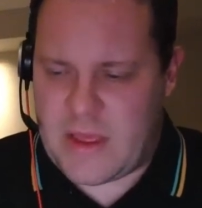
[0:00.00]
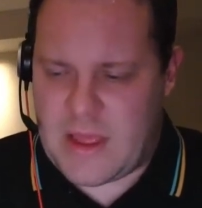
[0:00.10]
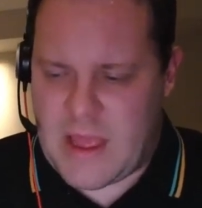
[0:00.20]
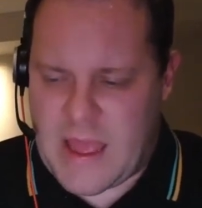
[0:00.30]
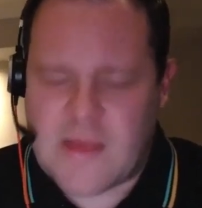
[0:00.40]

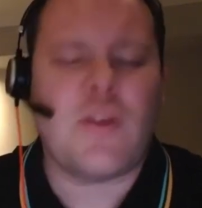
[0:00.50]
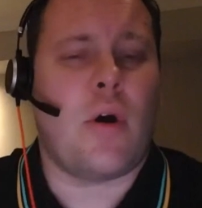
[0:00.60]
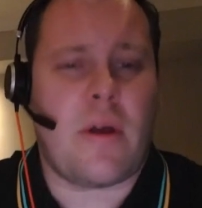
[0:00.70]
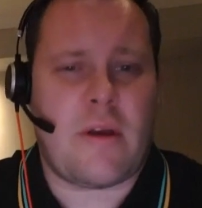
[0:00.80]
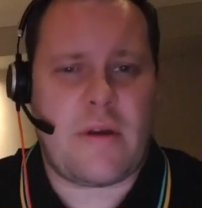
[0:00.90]
it's
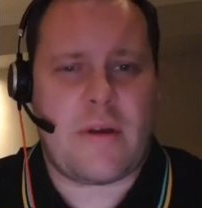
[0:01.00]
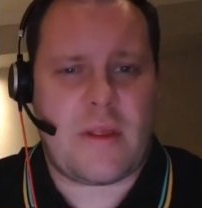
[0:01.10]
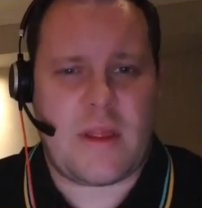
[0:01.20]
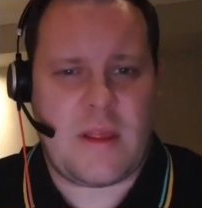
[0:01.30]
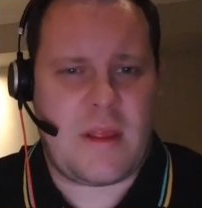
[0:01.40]
not
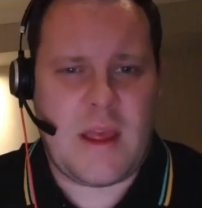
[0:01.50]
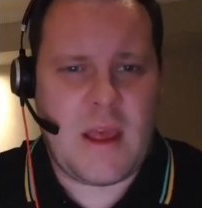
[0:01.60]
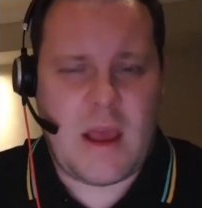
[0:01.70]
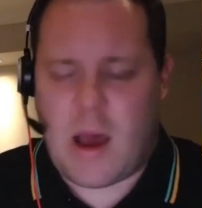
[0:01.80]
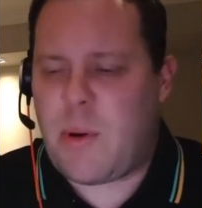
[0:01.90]

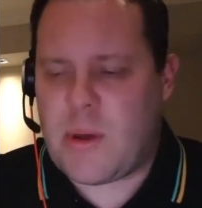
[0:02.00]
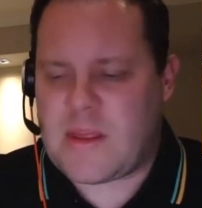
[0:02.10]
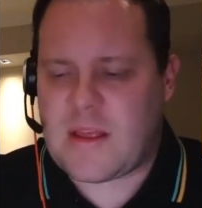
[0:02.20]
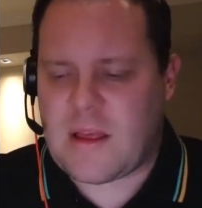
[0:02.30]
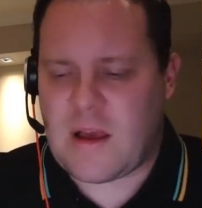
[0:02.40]
a
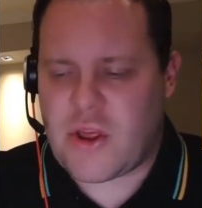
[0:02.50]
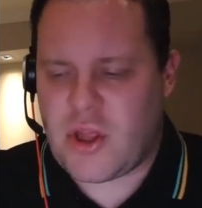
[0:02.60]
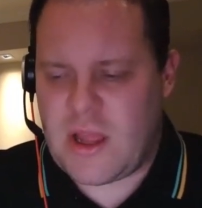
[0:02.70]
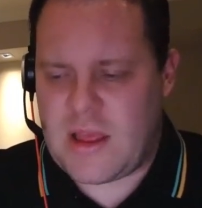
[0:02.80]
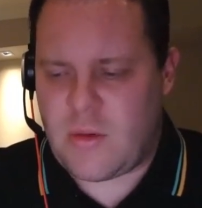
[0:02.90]
points
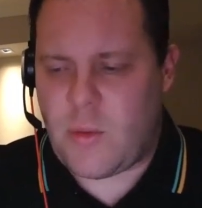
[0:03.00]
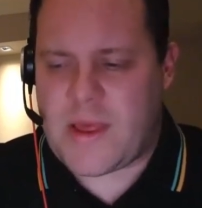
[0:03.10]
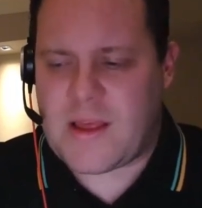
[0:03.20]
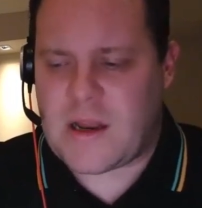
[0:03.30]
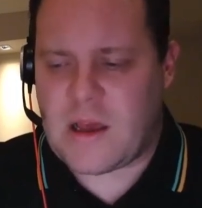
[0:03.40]
deduction is
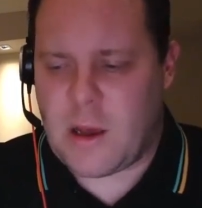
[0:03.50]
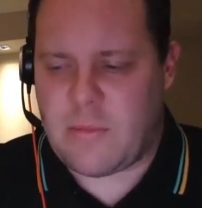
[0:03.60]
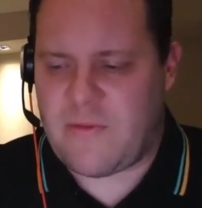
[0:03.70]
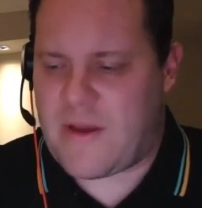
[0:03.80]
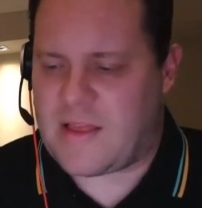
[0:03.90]
always going to harm
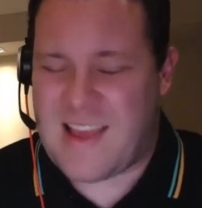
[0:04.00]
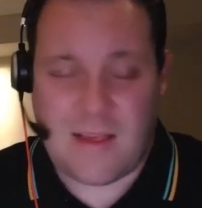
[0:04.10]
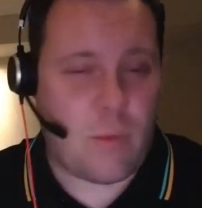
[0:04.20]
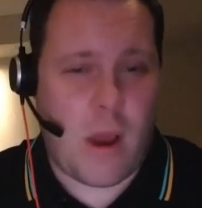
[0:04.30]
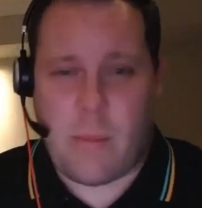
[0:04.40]
fans.
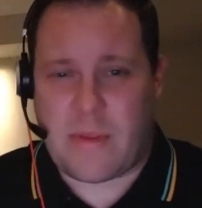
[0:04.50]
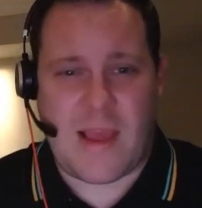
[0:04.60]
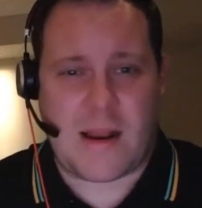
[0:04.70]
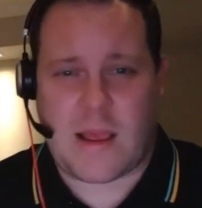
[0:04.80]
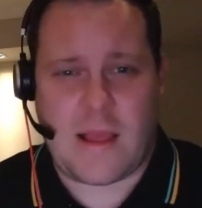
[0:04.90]
That's why I'm
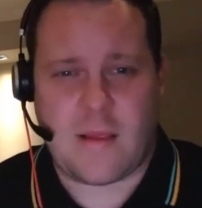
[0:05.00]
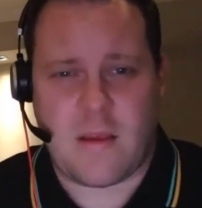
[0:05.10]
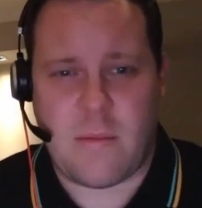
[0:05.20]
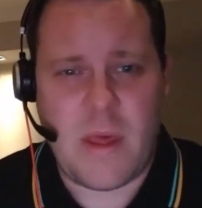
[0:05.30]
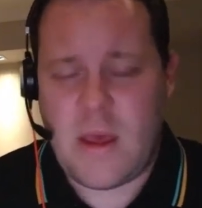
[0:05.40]
dead against
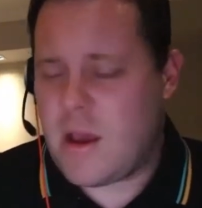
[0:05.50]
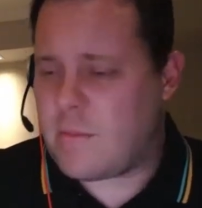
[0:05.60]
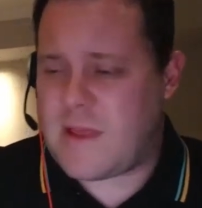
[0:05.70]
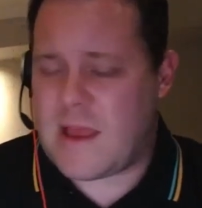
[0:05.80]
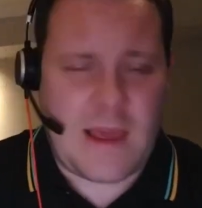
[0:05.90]
them.
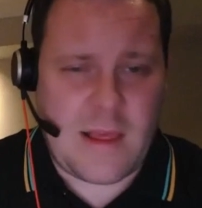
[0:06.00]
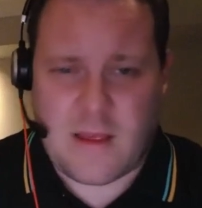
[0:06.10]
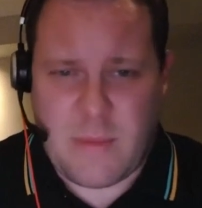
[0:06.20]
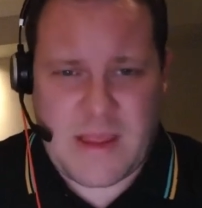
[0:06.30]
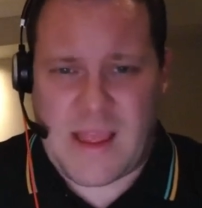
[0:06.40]
Dead against
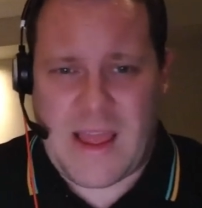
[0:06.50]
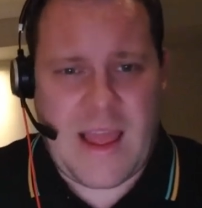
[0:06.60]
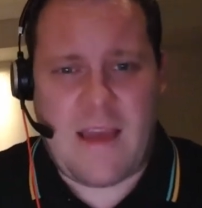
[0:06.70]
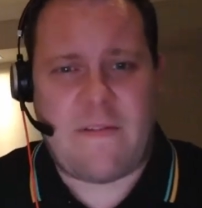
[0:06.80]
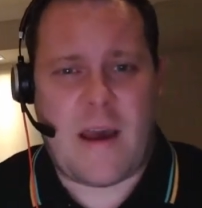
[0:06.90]
them in the
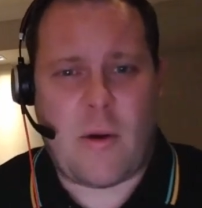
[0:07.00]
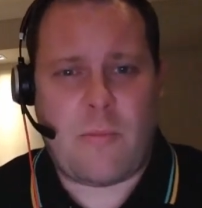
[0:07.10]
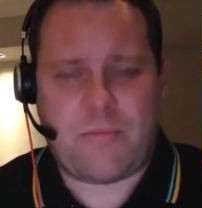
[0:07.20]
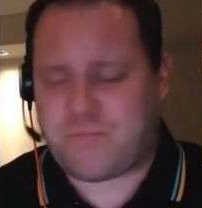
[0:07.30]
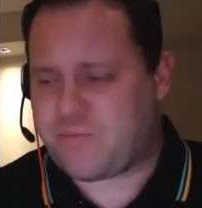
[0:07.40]
EFL.
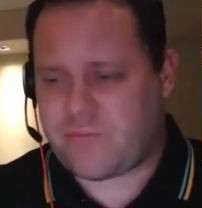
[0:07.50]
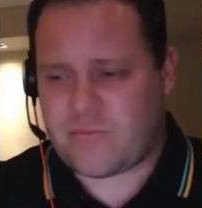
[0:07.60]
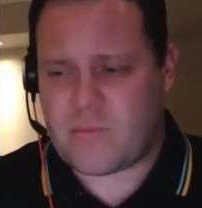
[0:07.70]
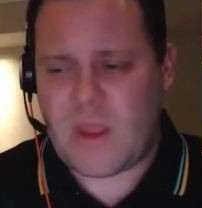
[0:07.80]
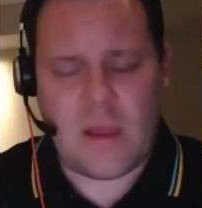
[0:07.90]

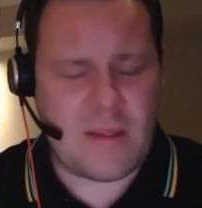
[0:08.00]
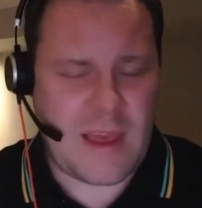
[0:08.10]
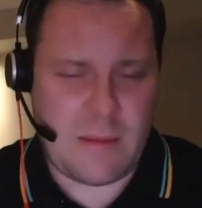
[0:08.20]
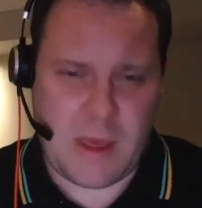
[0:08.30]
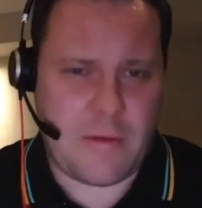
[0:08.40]

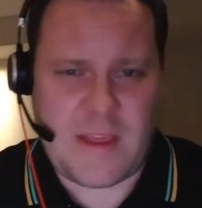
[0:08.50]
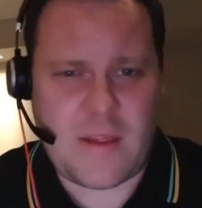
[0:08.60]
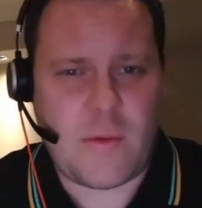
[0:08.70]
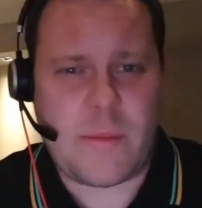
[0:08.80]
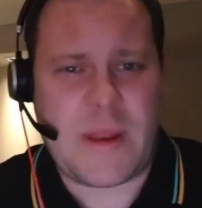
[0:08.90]
Team goes
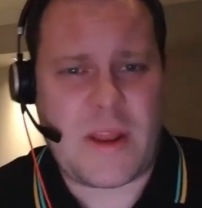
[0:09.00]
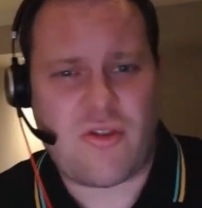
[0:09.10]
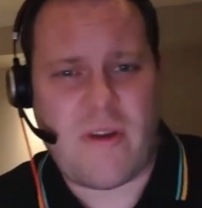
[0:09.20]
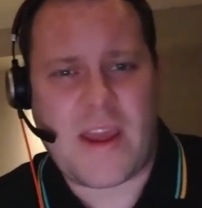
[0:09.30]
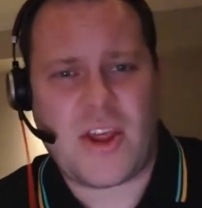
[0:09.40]
into
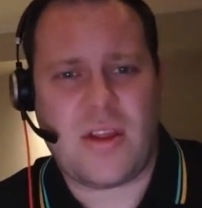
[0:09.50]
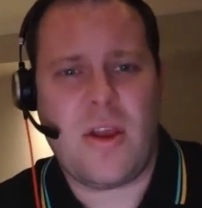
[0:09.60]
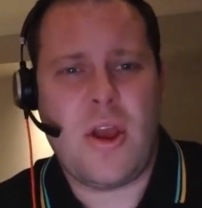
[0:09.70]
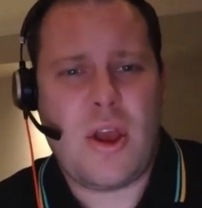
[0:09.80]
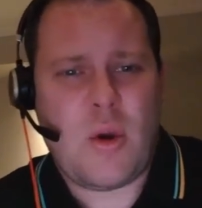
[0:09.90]
administration.
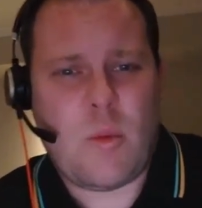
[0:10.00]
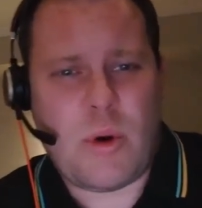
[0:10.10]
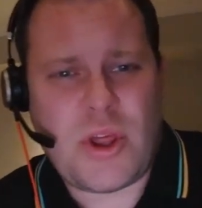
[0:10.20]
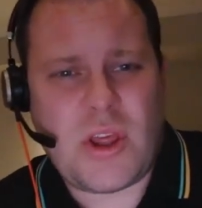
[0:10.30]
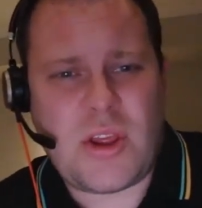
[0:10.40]

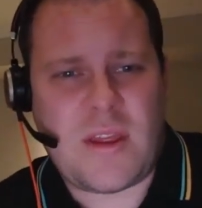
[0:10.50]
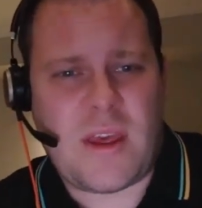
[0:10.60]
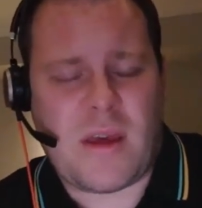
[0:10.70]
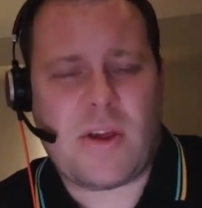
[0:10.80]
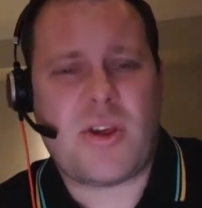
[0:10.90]
What should you do?
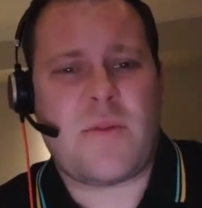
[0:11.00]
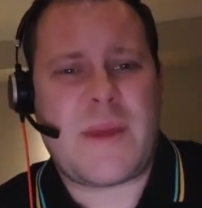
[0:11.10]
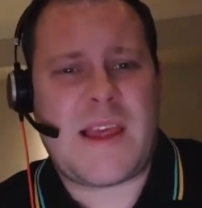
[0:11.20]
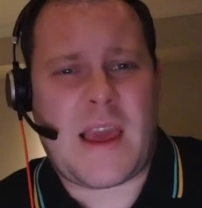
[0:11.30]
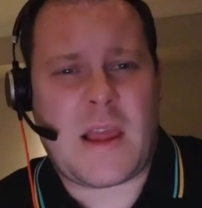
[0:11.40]
You should be
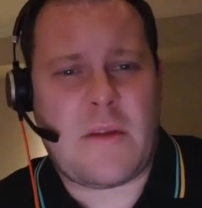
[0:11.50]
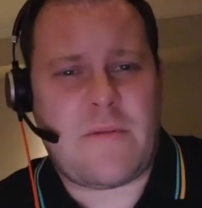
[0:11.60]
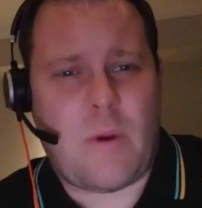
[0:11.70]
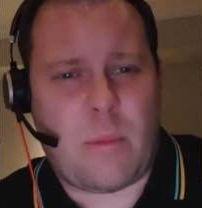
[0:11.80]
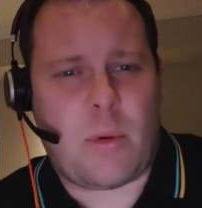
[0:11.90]
taking the
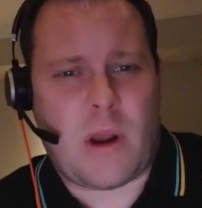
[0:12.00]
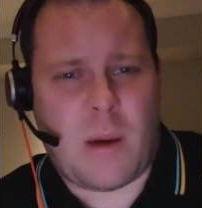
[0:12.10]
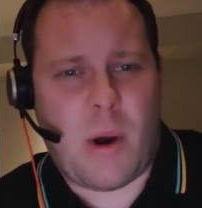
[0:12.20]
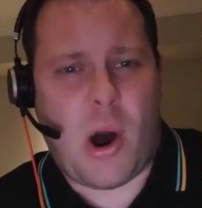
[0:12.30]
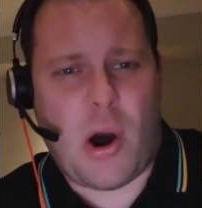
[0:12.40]
football
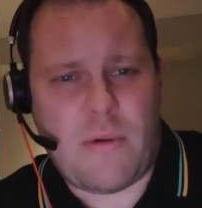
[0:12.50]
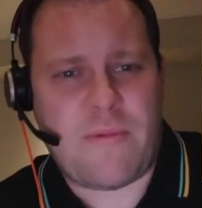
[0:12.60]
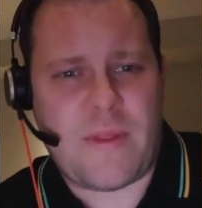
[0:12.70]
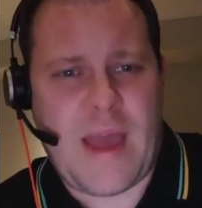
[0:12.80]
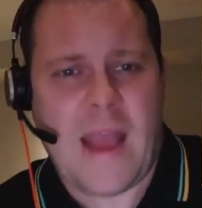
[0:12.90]
club off
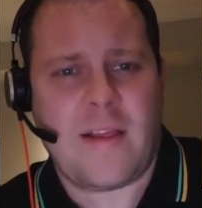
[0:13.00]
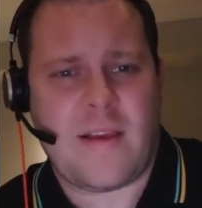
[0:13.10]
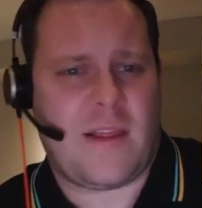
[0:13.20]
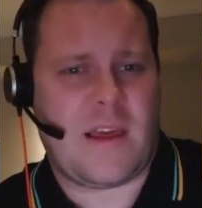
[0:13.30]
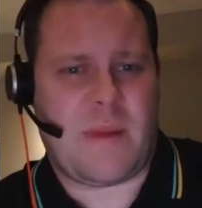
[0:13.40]
the hands
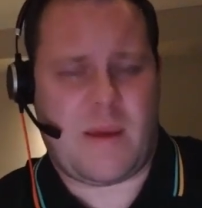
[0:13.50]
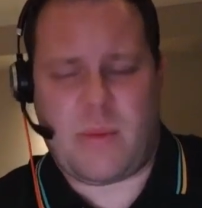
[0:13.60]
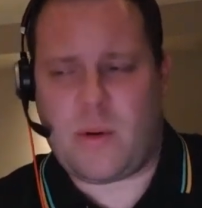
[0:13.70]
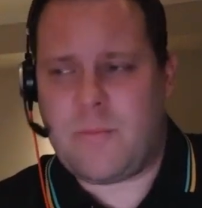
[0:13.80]
of these people.